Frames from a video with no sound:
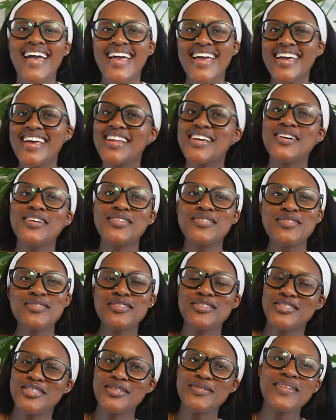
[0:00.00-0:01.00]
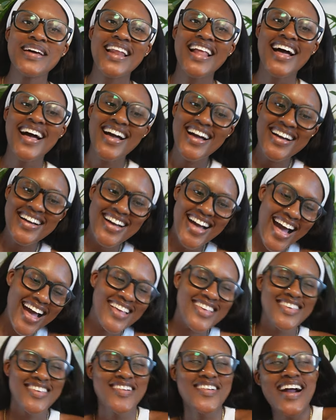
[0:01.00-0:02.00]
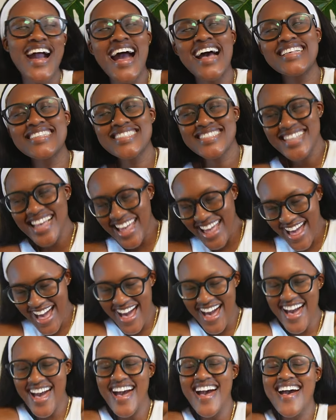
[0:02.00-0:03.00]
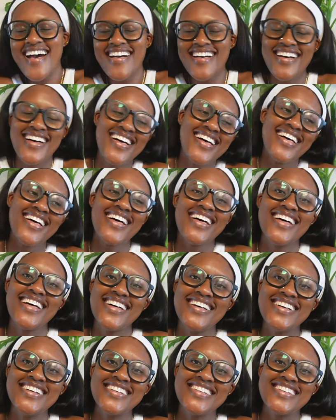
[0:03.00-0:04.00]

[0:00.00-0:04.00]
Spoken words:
Hello, Dumelang, Anyang Hasei House.